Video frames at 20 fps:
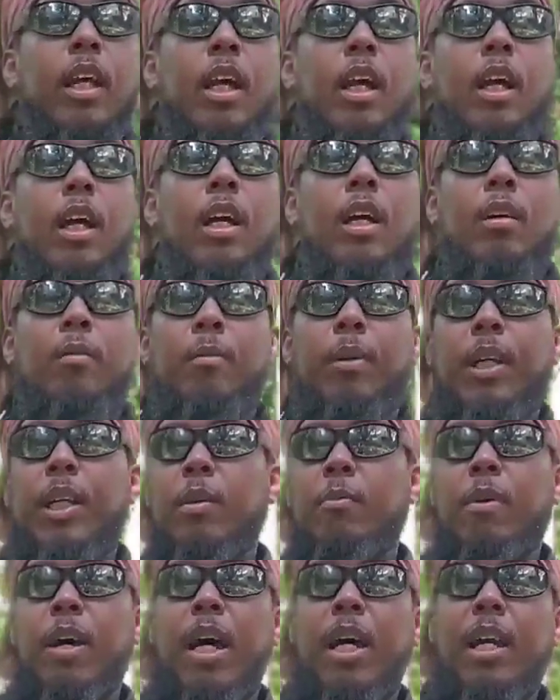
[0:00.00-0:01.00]
um,
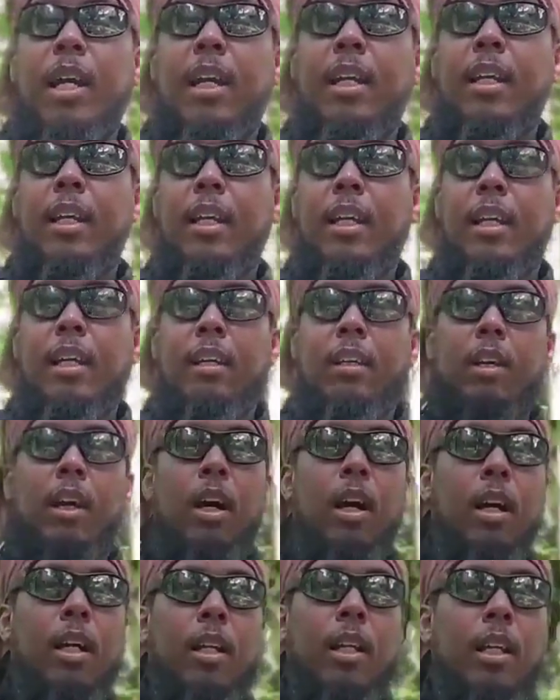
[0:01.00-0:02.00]
anybody that need
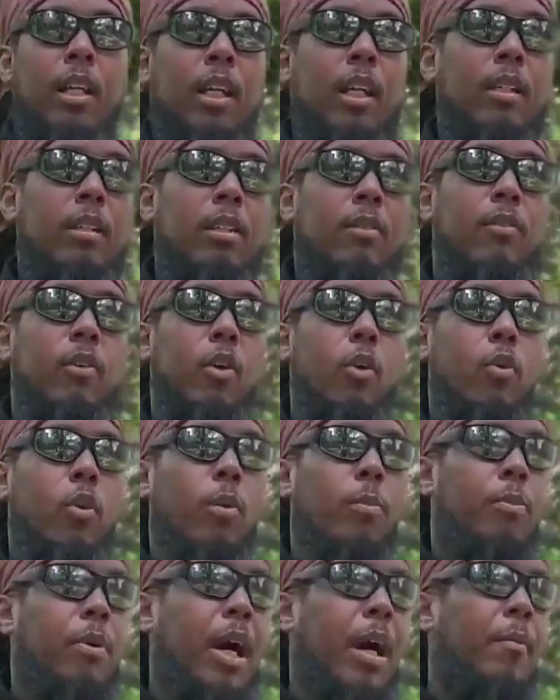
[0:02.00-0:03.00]
y'all cleanups, if you own a
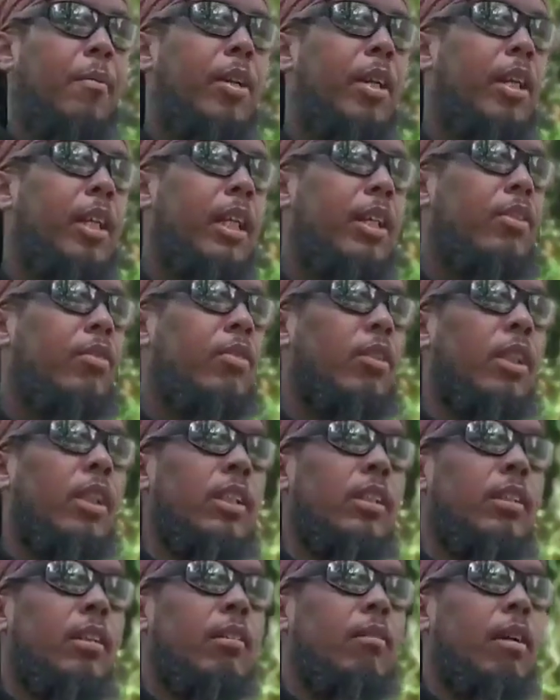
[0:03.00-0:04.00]
property that you just
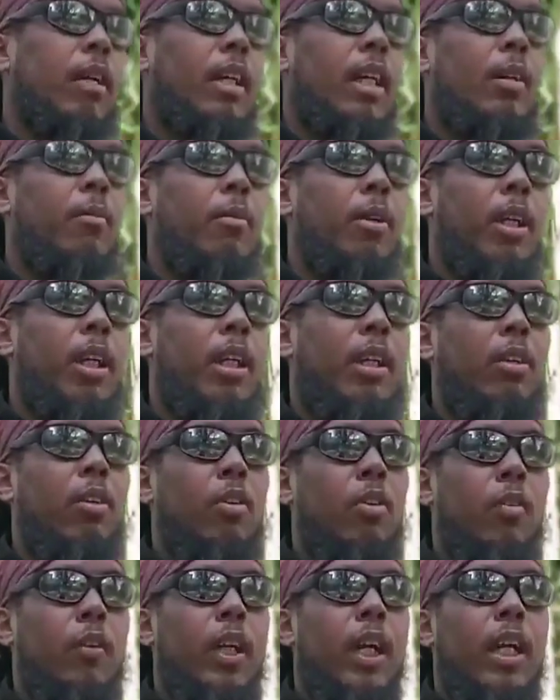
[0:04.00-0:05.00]
unable to get
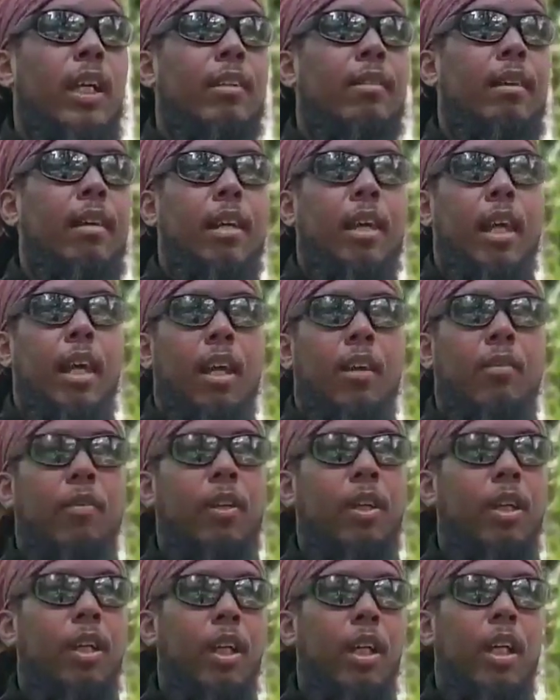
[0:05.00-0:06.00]
over there and take care of
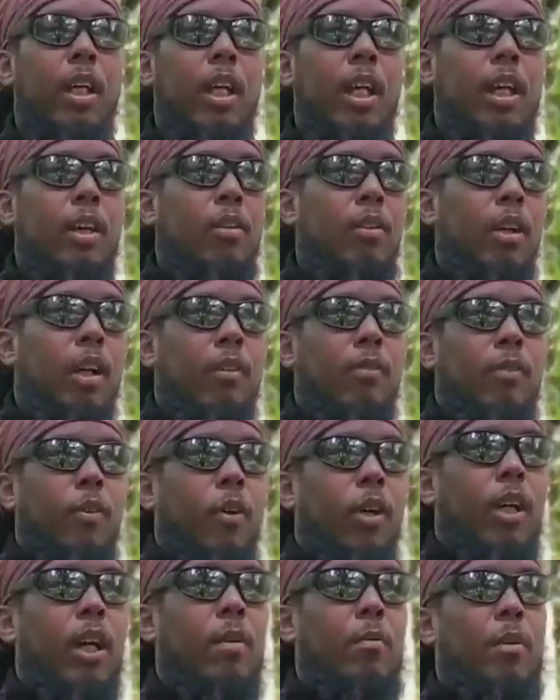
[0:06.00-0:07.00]
it, and you're looking for
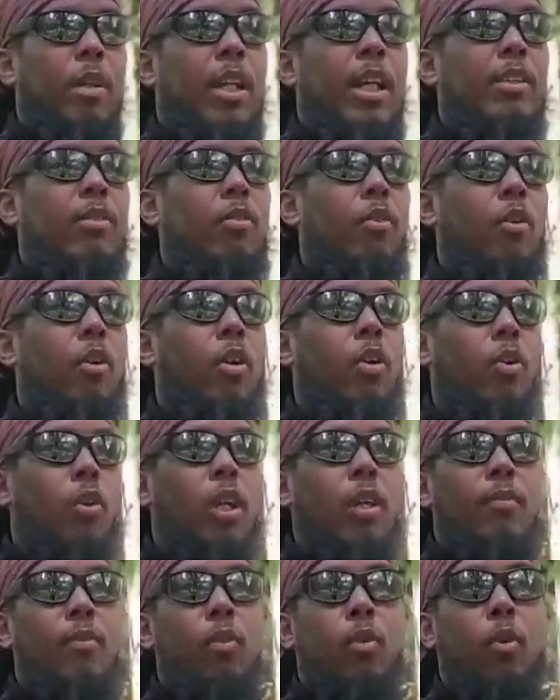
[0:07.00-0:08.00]
a company that's gonna go
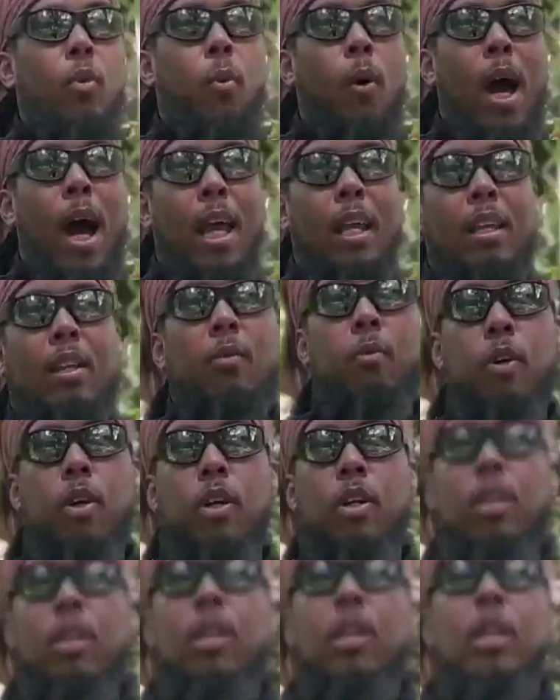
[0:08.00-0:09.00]
give you quality work,
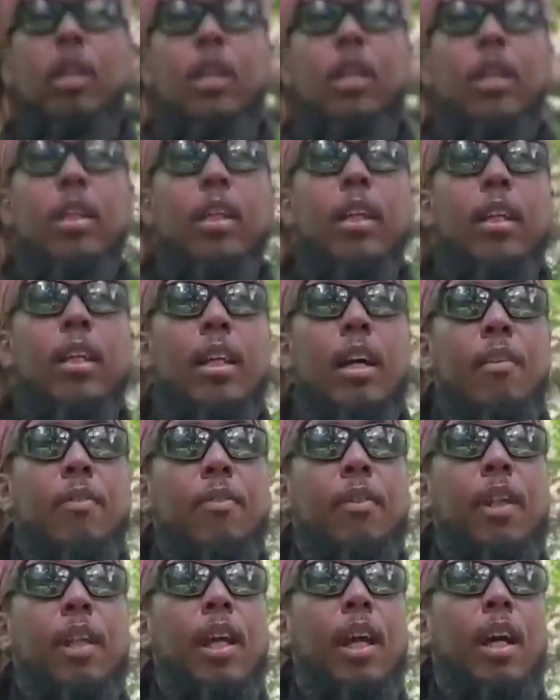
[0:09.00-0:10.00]
then
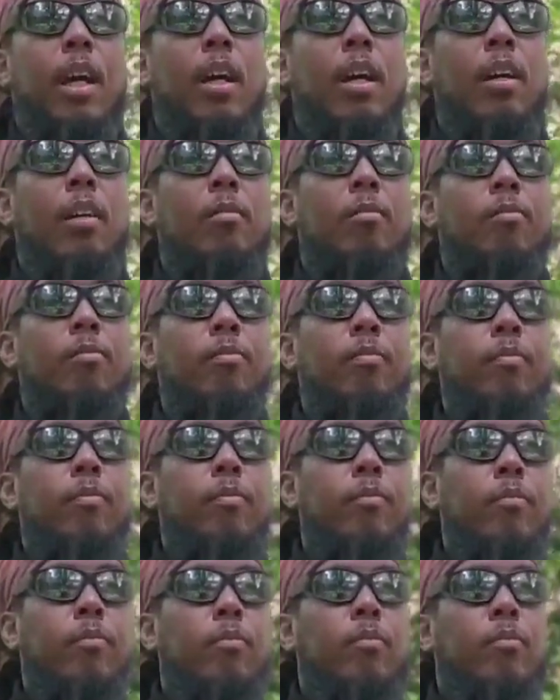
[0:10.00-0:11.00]
definitely, um,
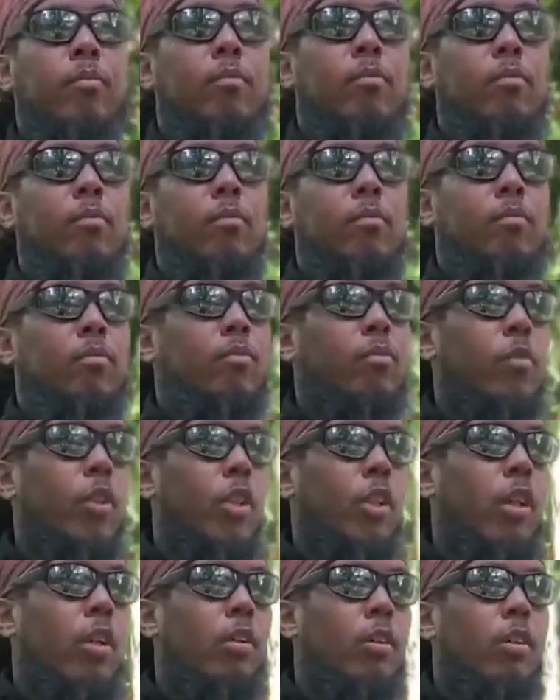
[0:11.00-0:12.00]
you
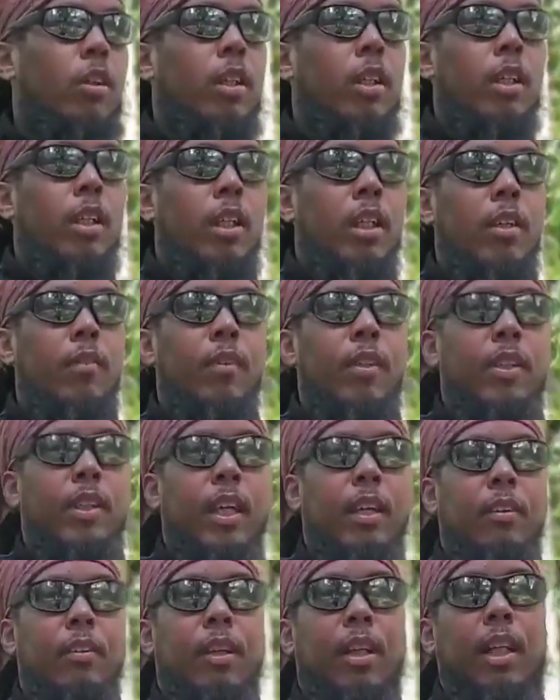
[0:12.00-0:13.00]
know, give
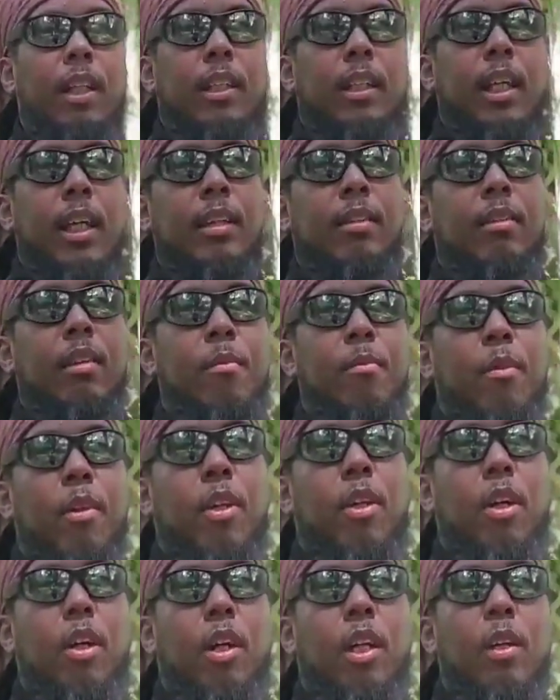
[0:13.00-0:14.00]
Executive Cutz Landscaping a
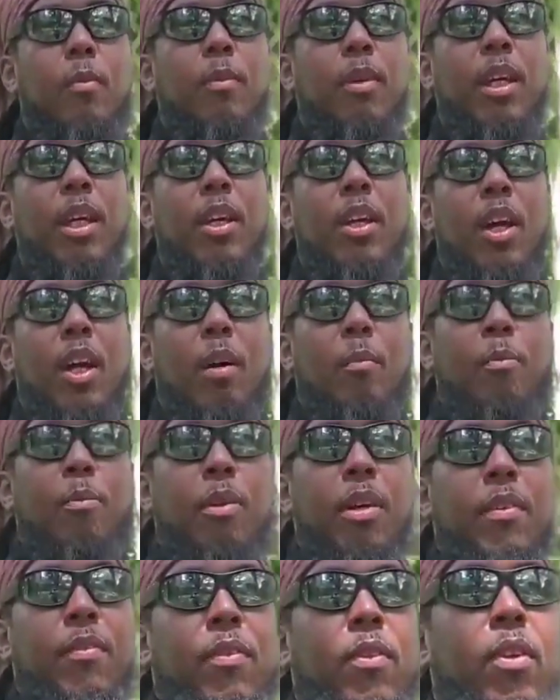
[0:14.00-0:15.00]
call. Let me give y'all a
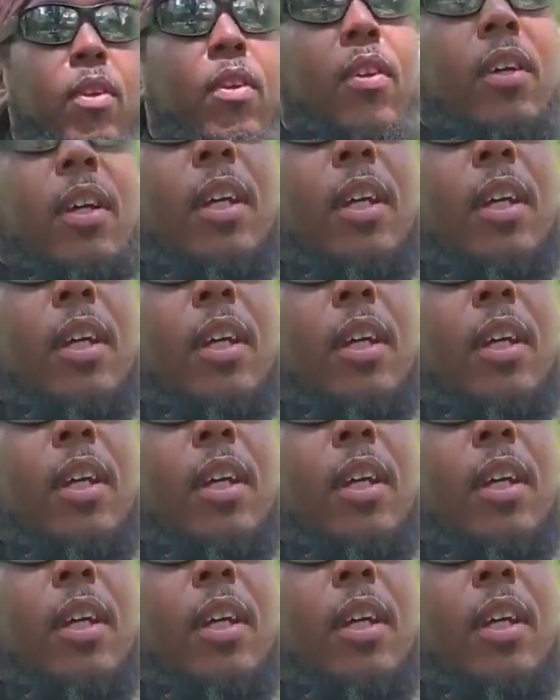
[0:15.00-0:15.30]
preview